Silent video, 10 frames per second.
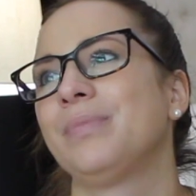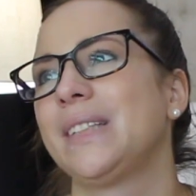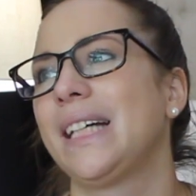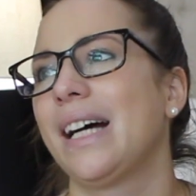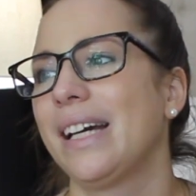
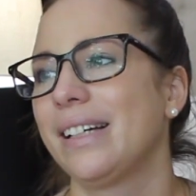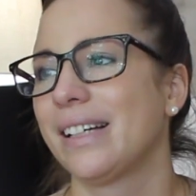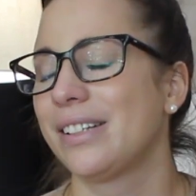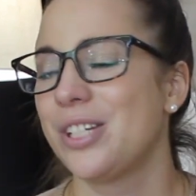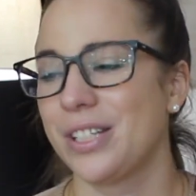Like
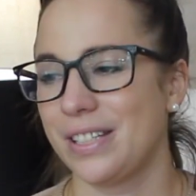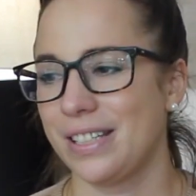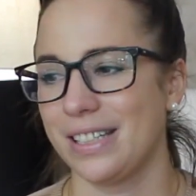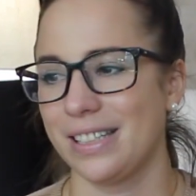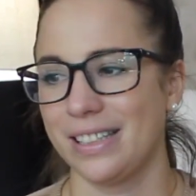I
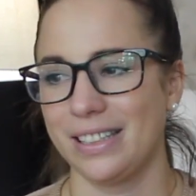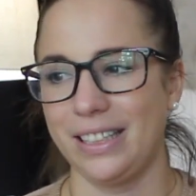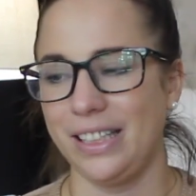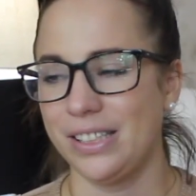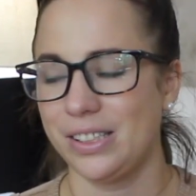just,
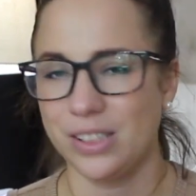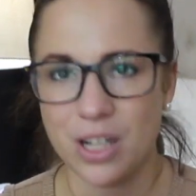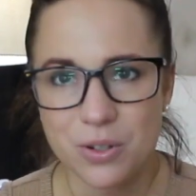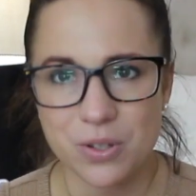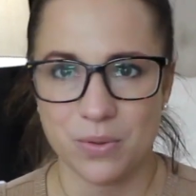he's
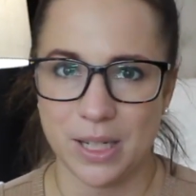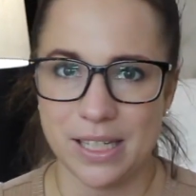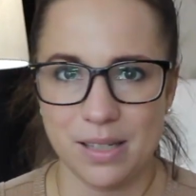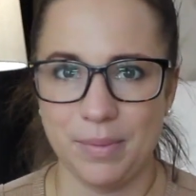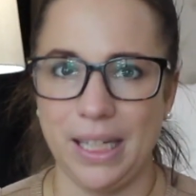so
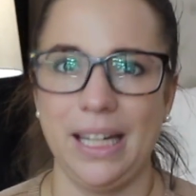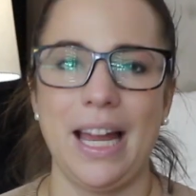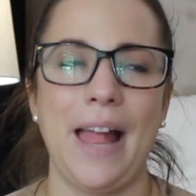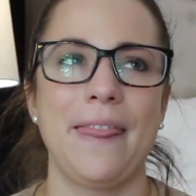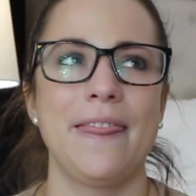sweet to me,
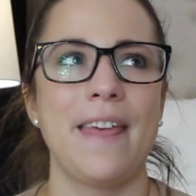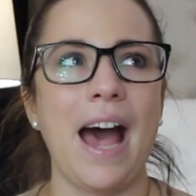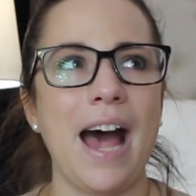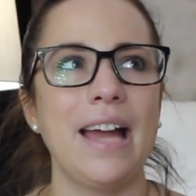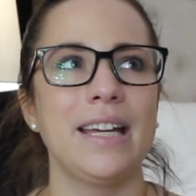and
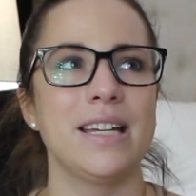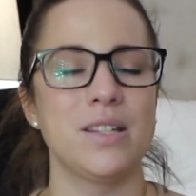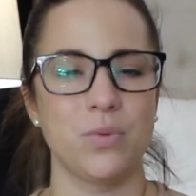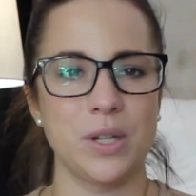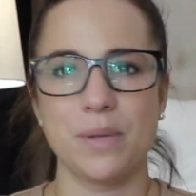that
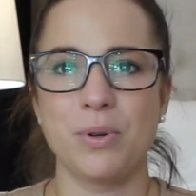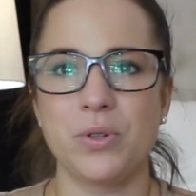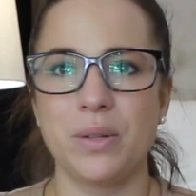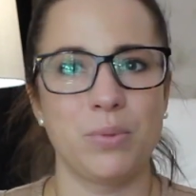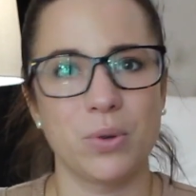is what's
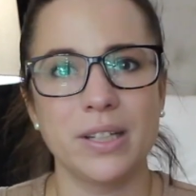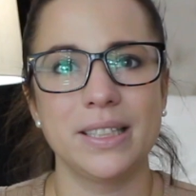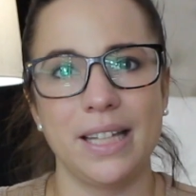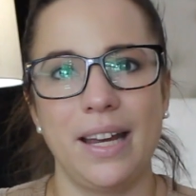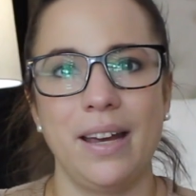most
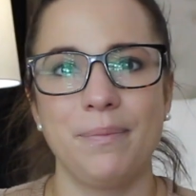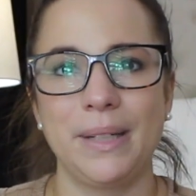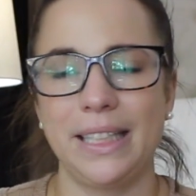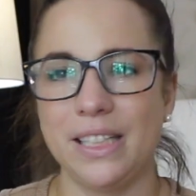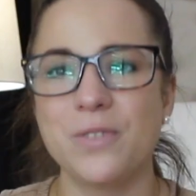important to
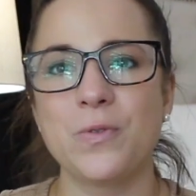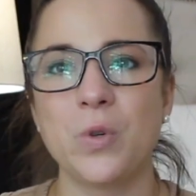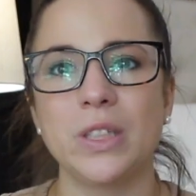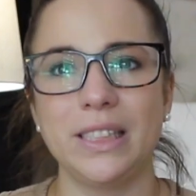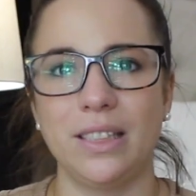him. He's
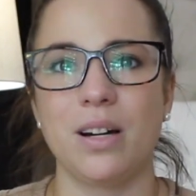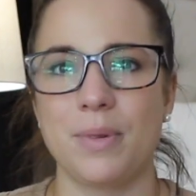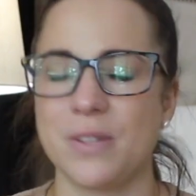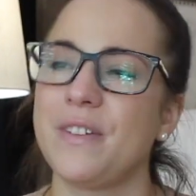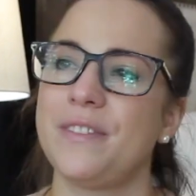14,
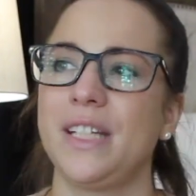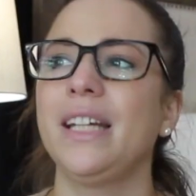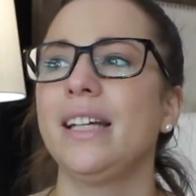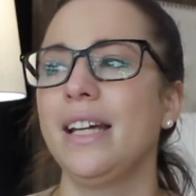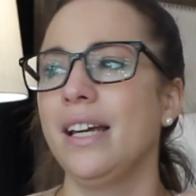almost
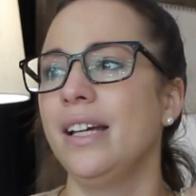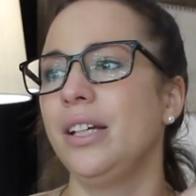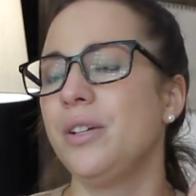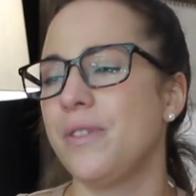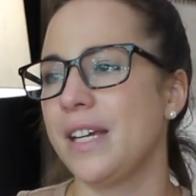15.
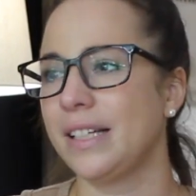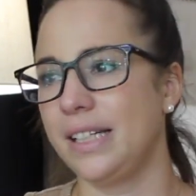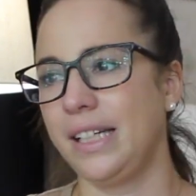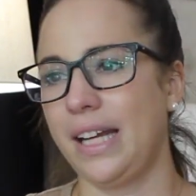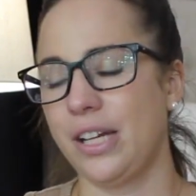You think
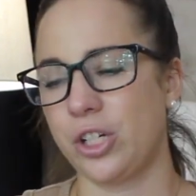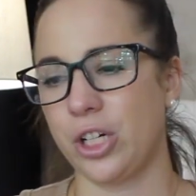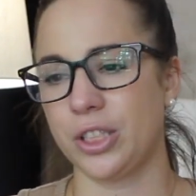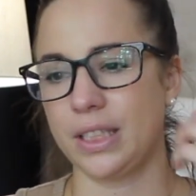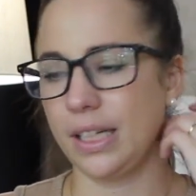
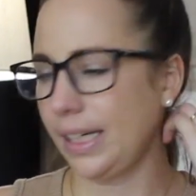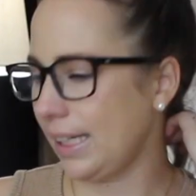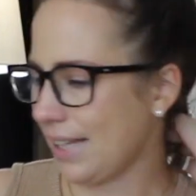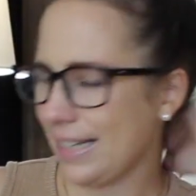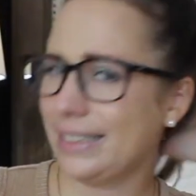teenagers, and
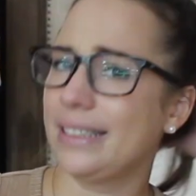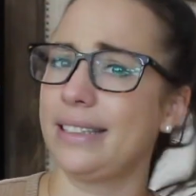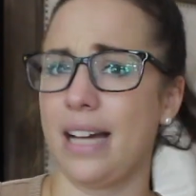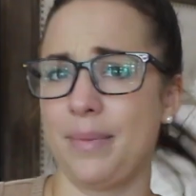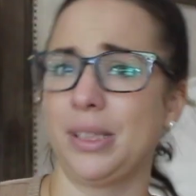he likes
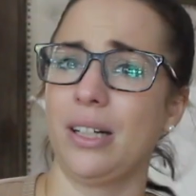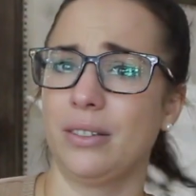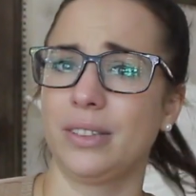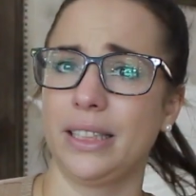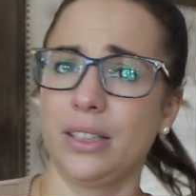his time
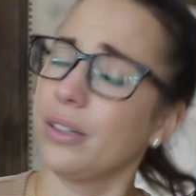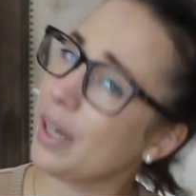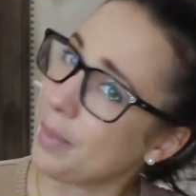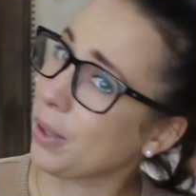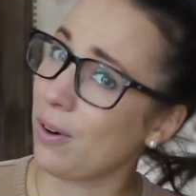alone. Like, don't
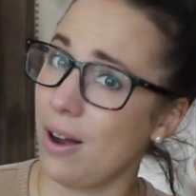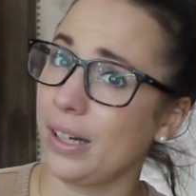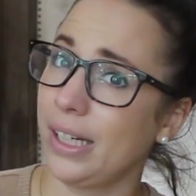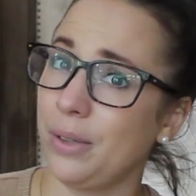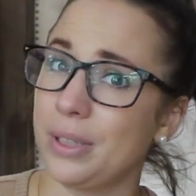get me
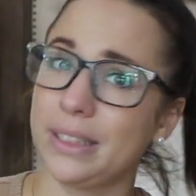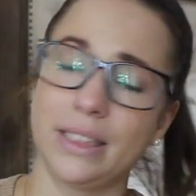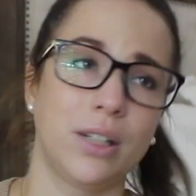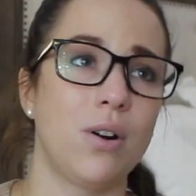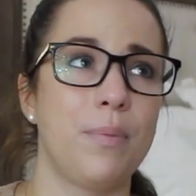wrong. He wants
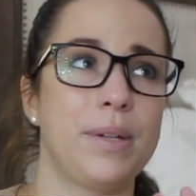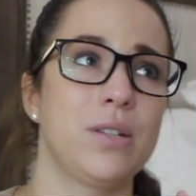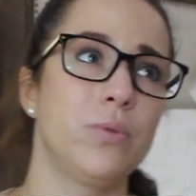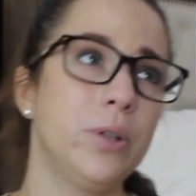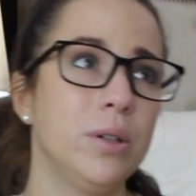to go up in
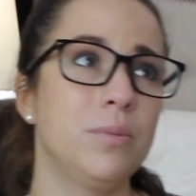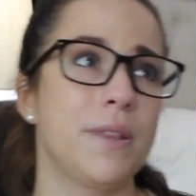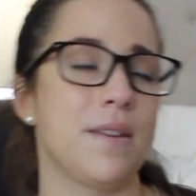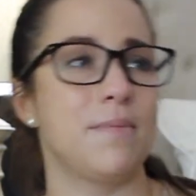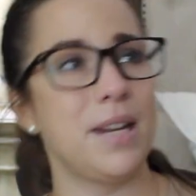his room
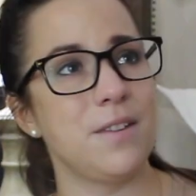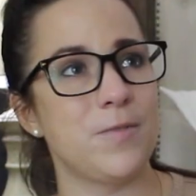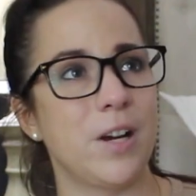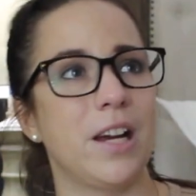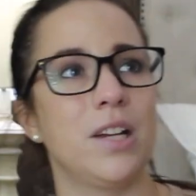with his
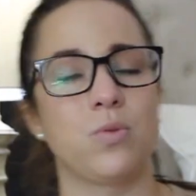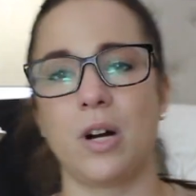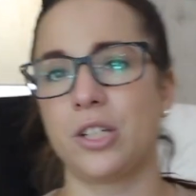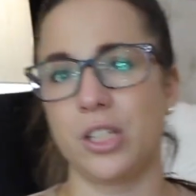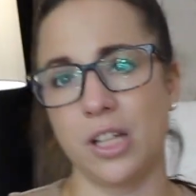mini fridge,
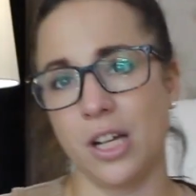watch